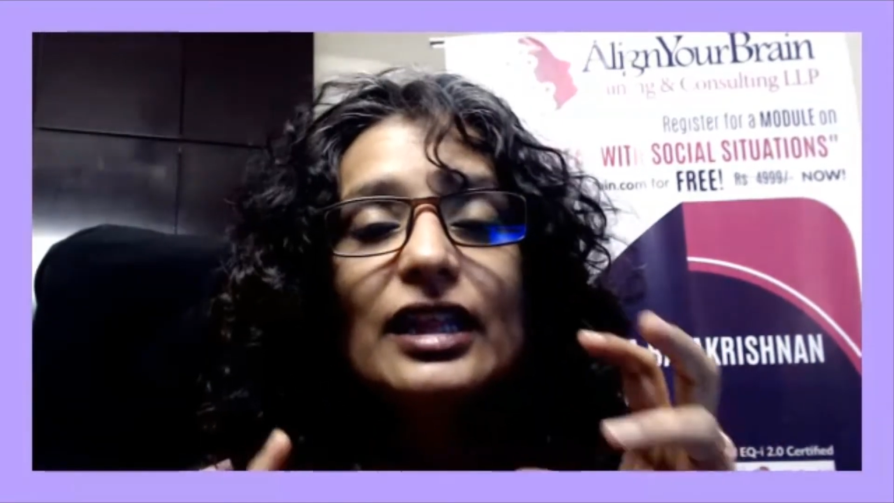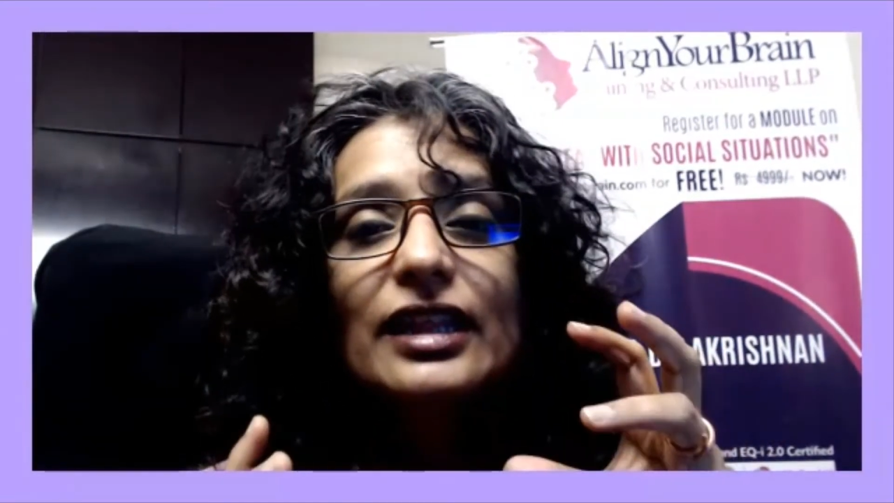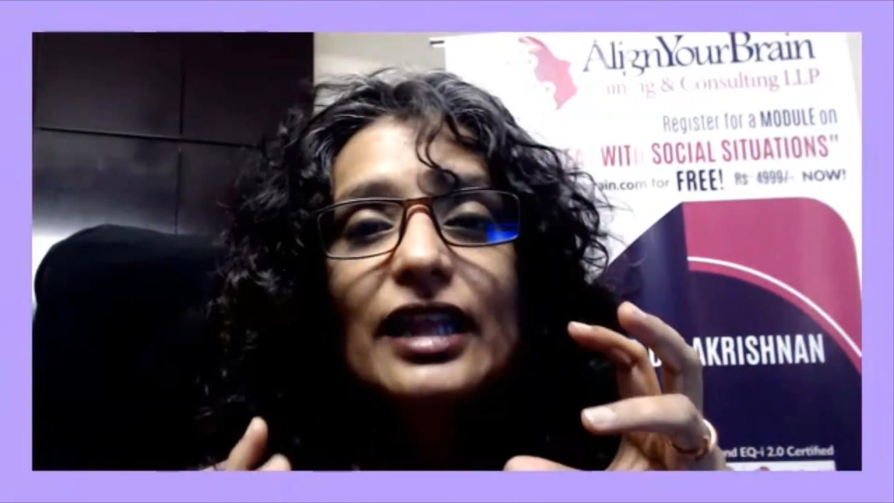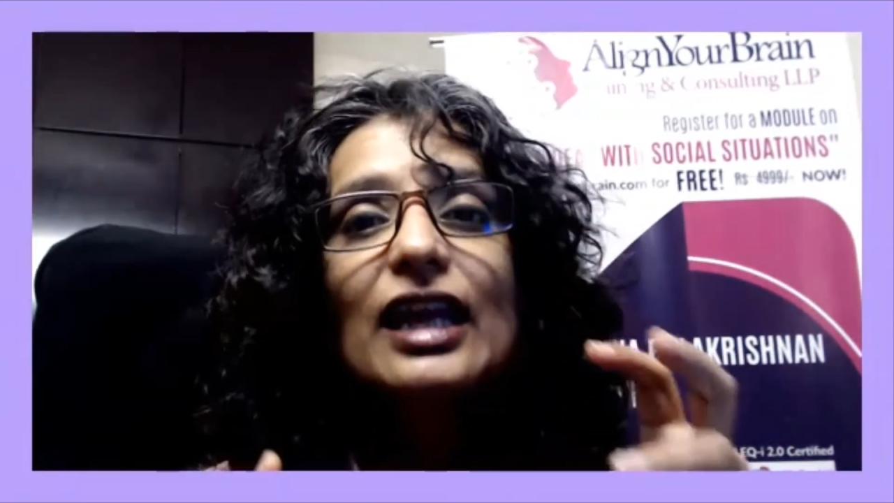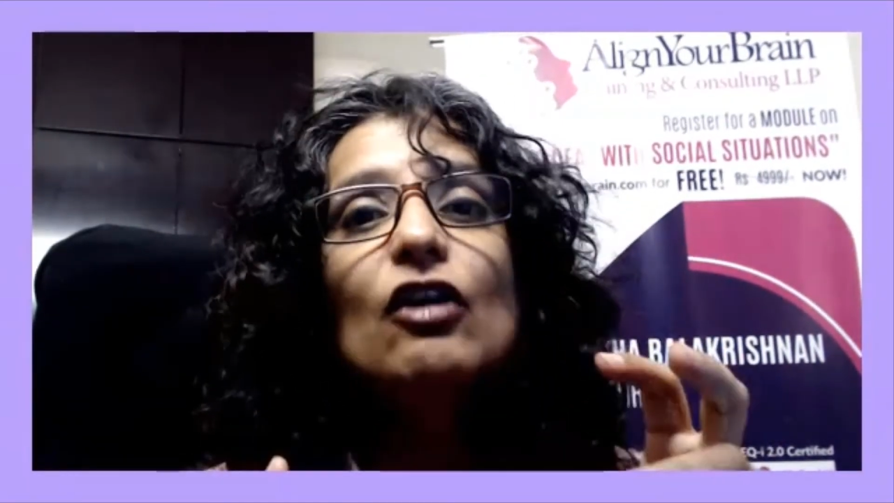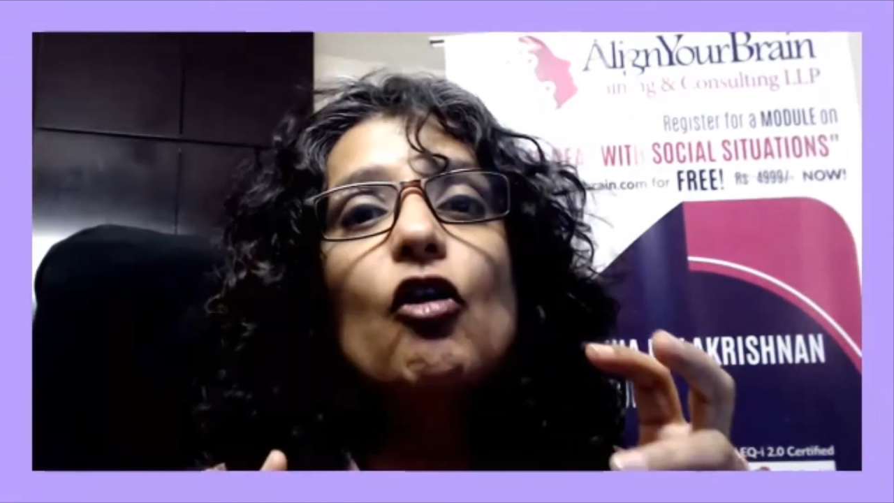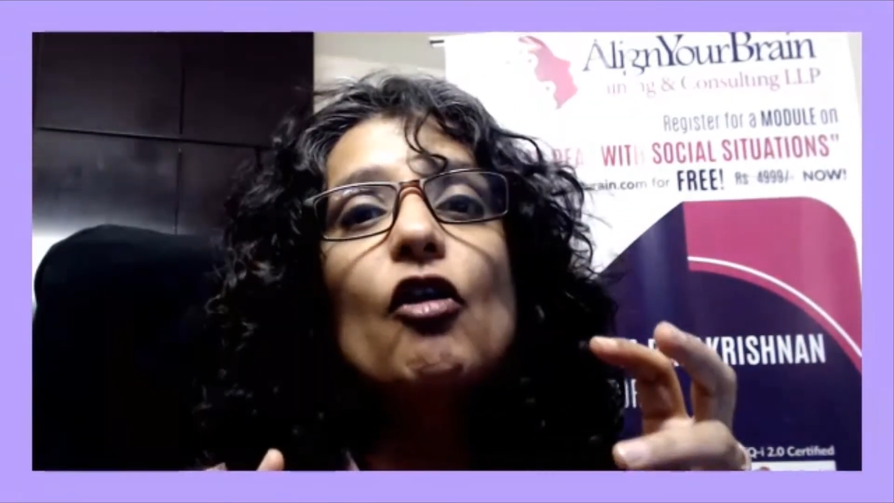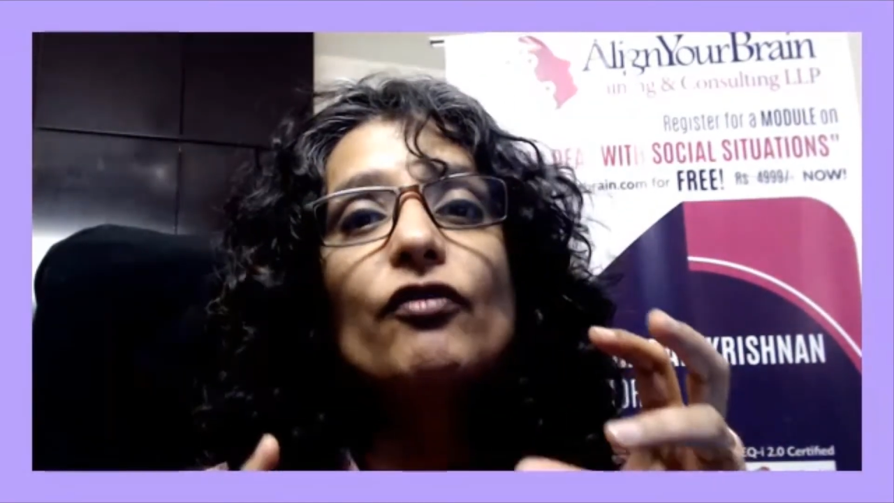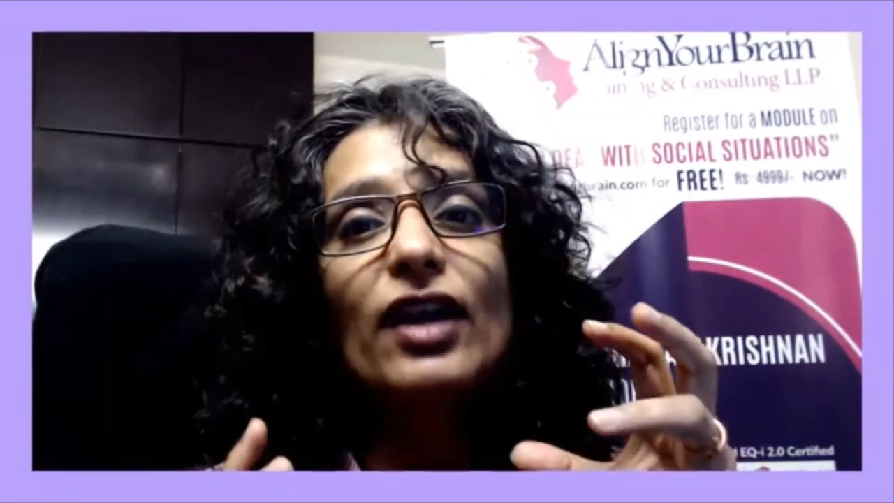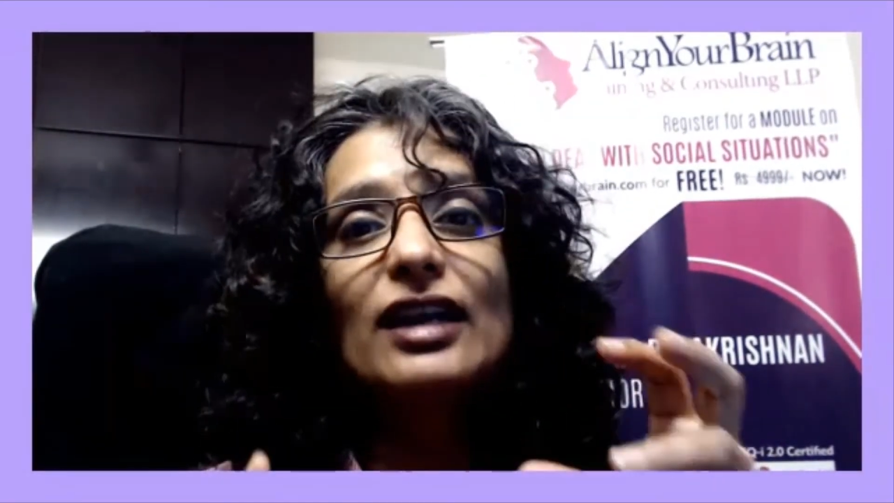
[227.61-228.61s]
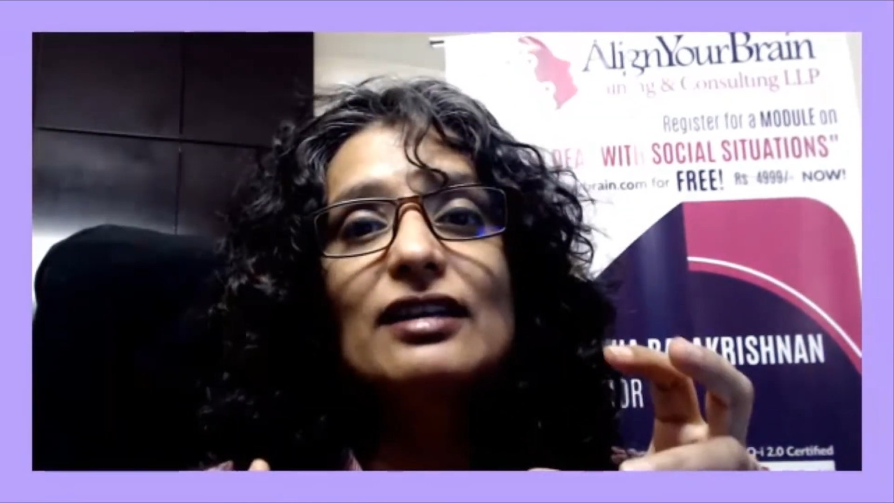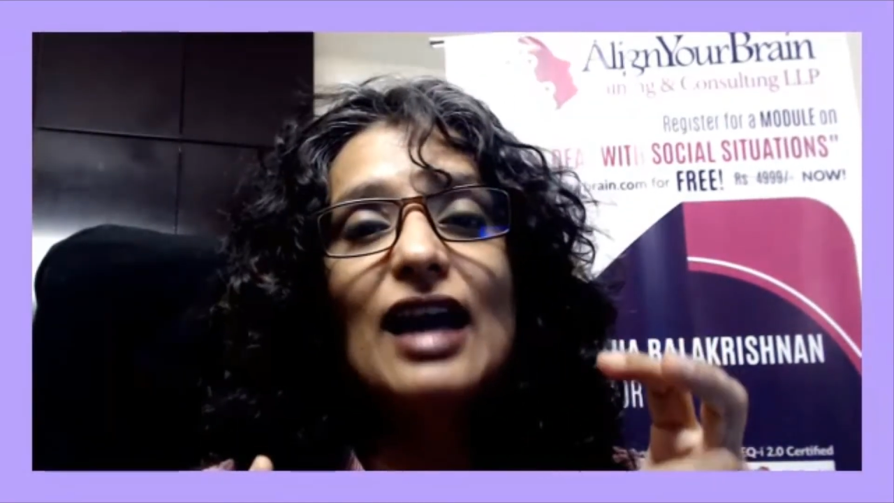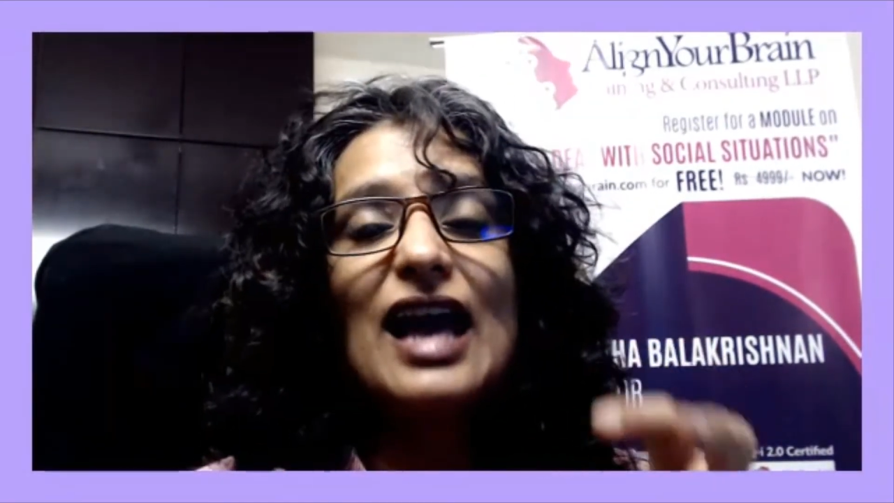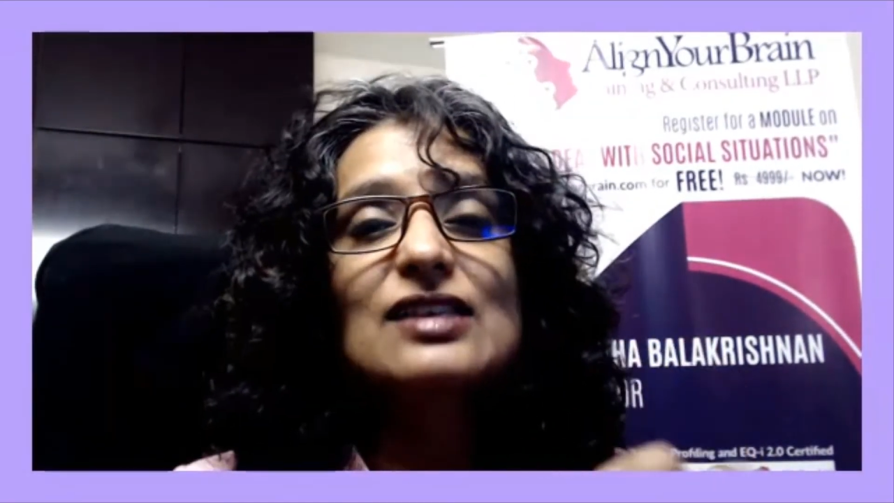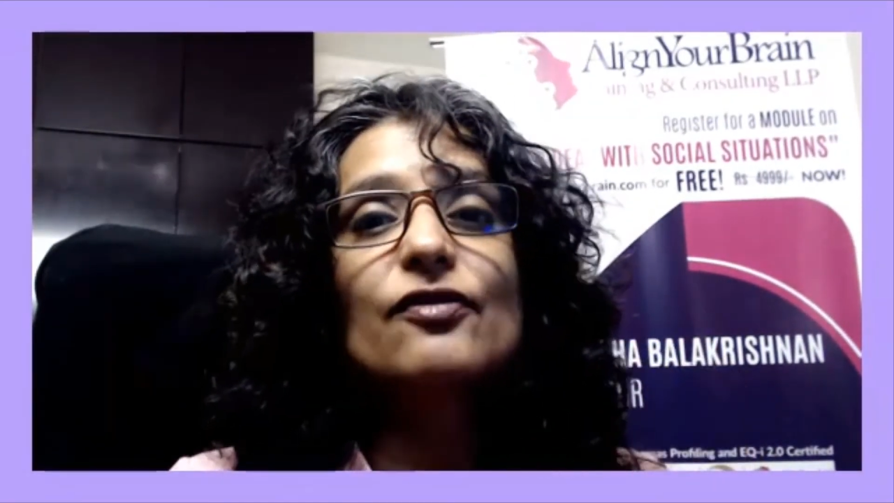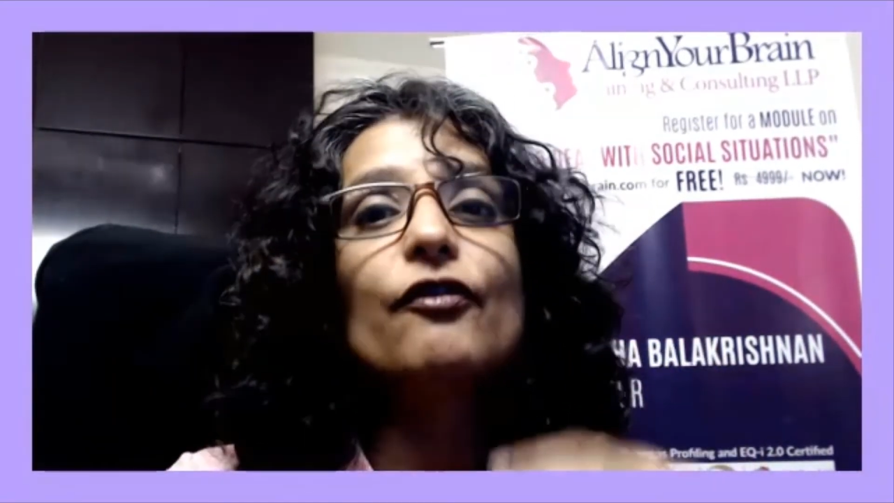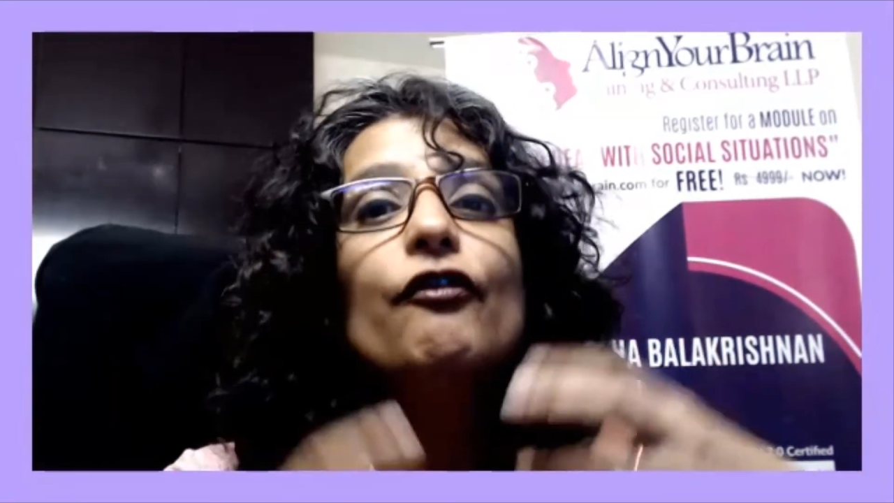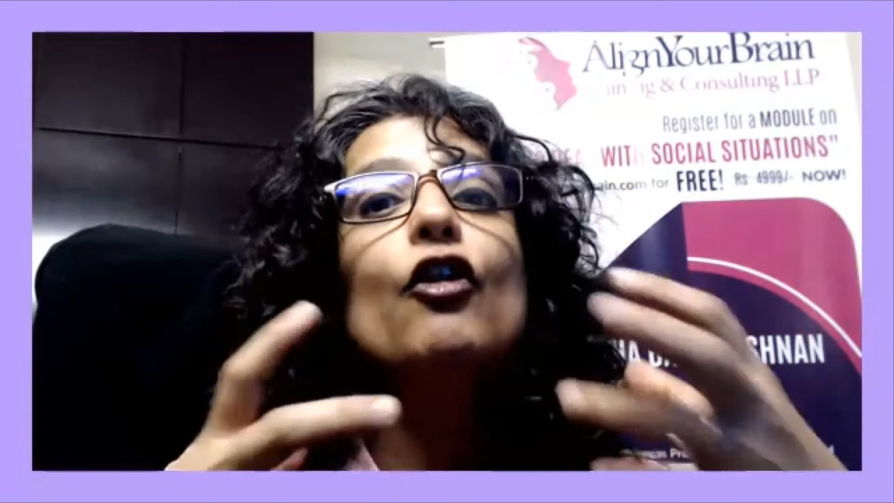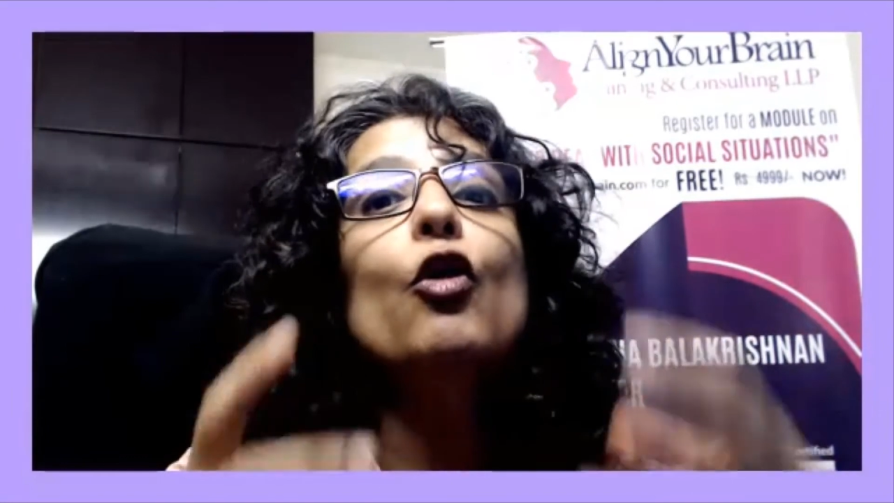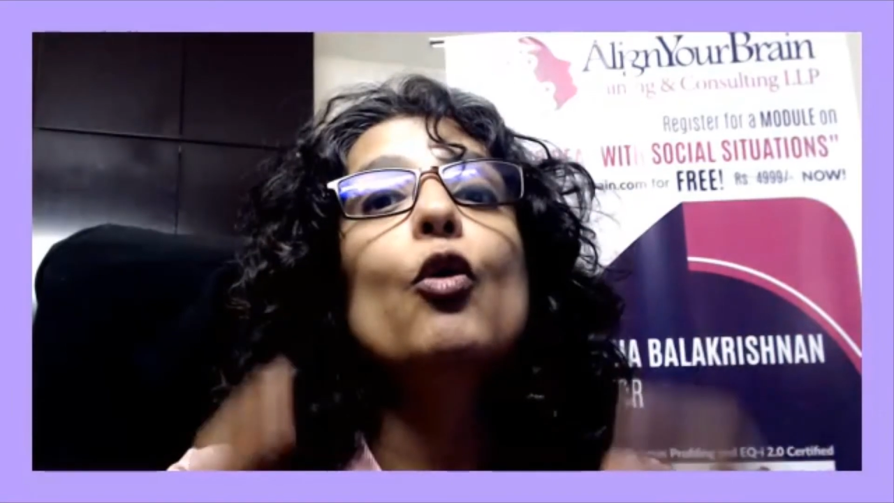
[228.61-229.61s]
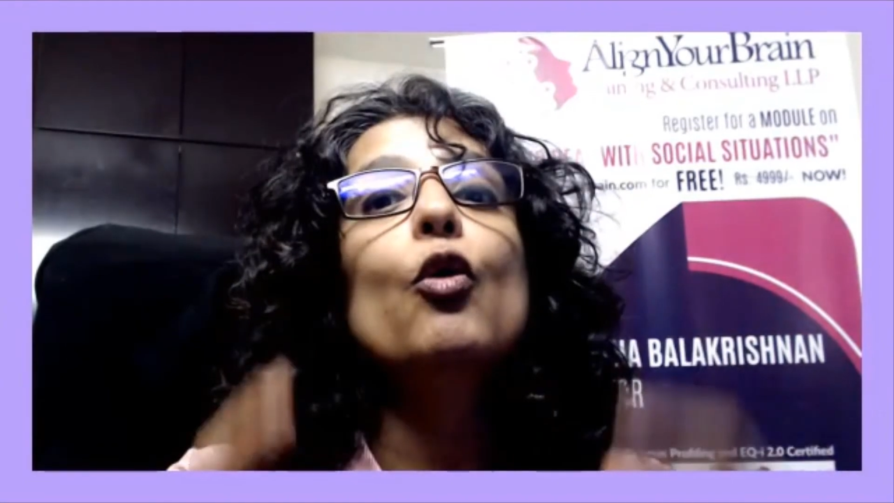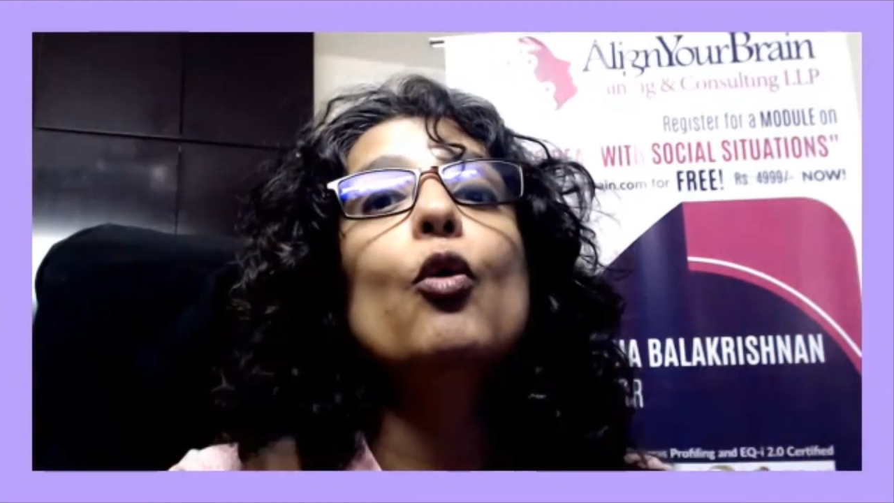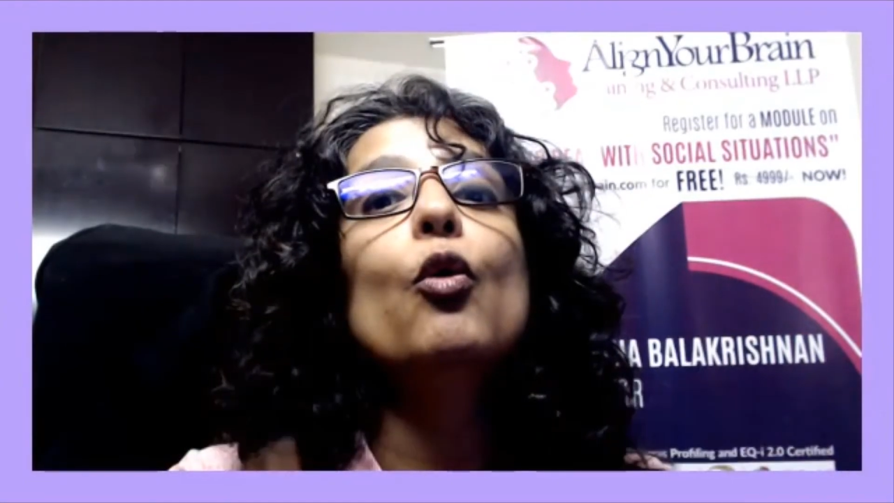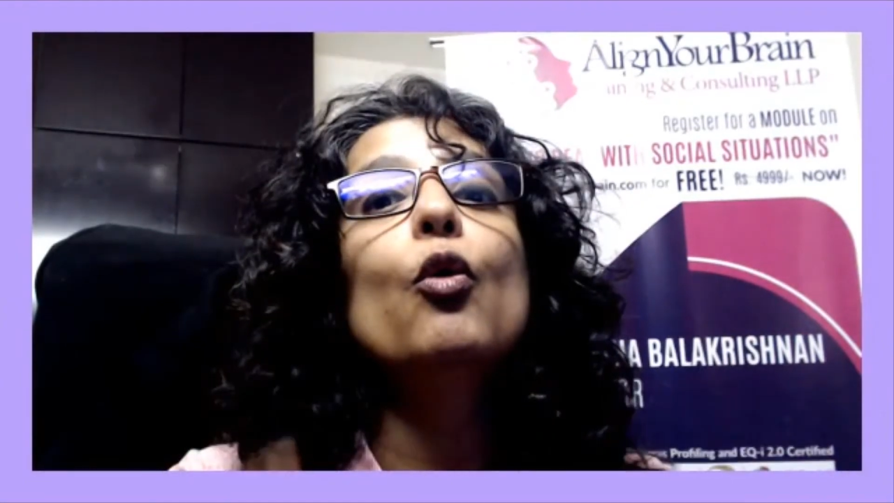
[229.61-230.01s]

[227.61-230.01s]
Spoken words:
Think of it as flowing.